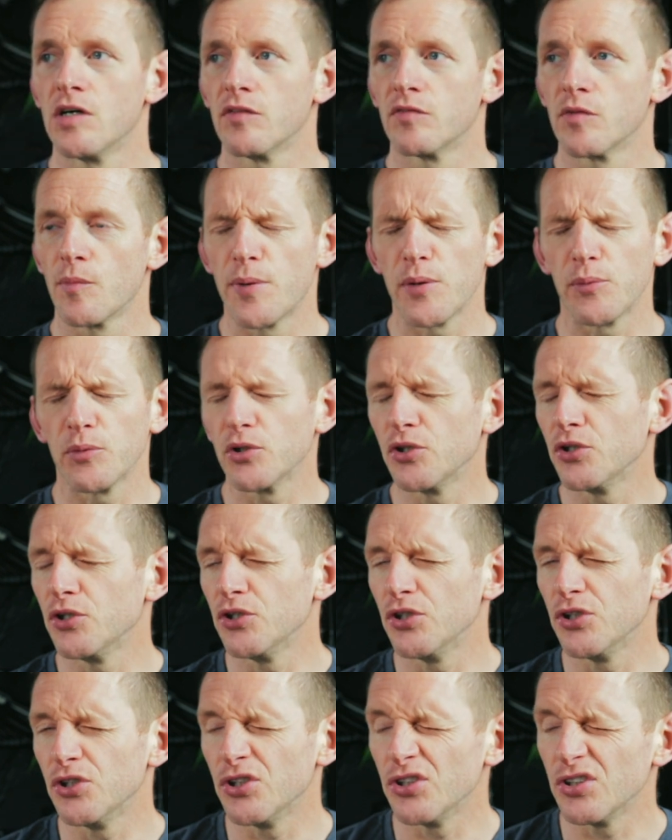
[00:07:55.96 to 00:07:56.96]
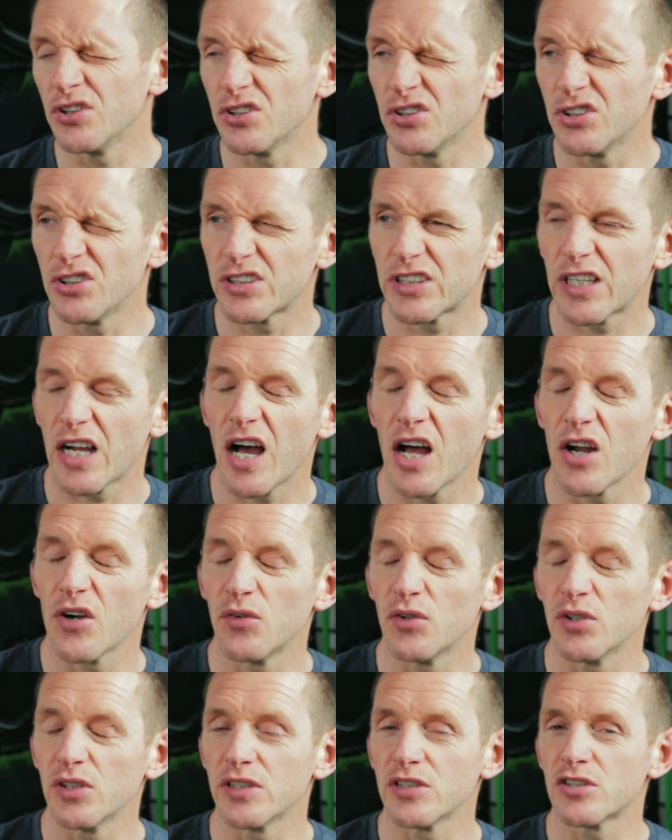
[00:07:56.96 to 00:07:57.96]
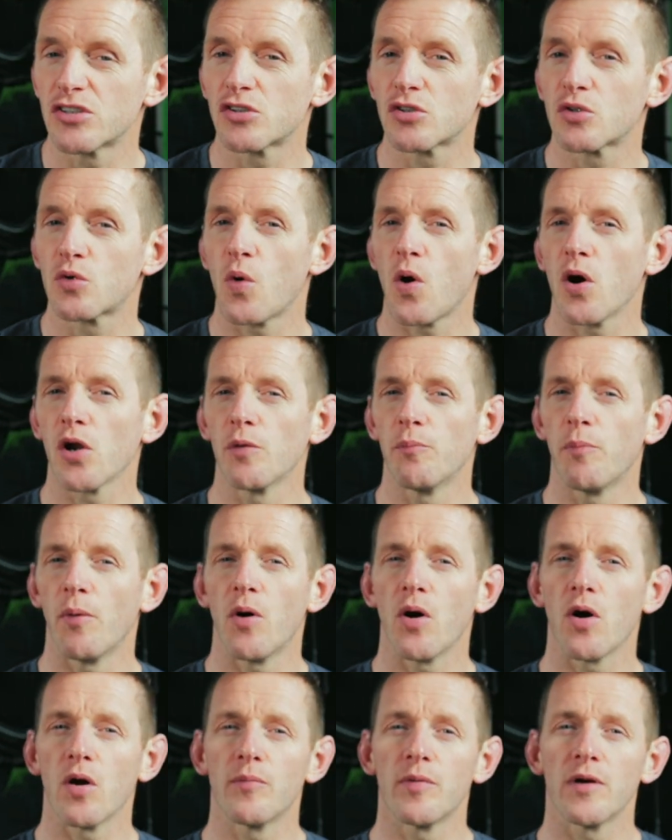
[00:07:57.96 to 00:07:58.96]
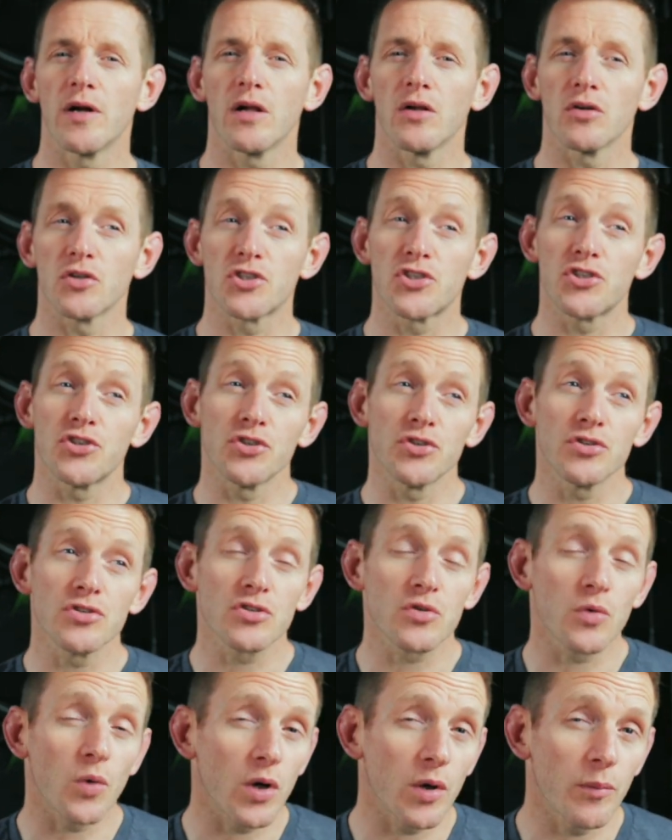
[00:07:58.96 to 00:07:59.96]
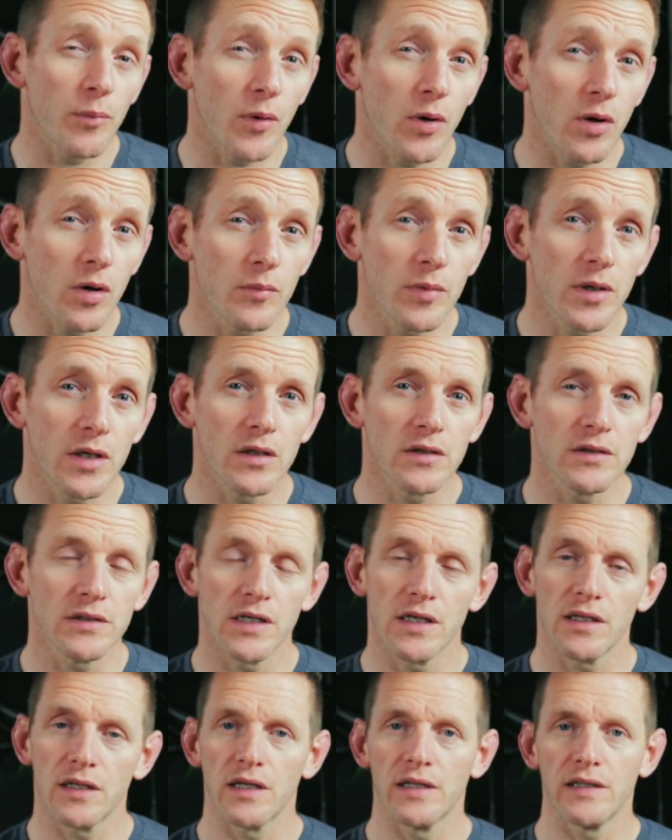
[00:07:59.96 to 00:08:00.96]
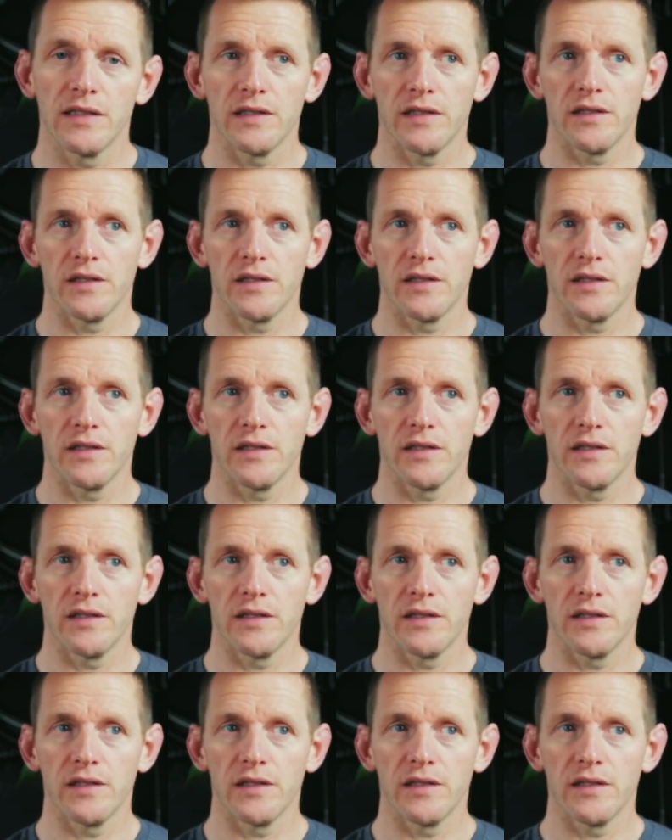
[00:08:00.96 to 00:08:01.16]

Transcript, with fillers: for people who can't really squat a barbell or shouldn't squat a barbell yet, and they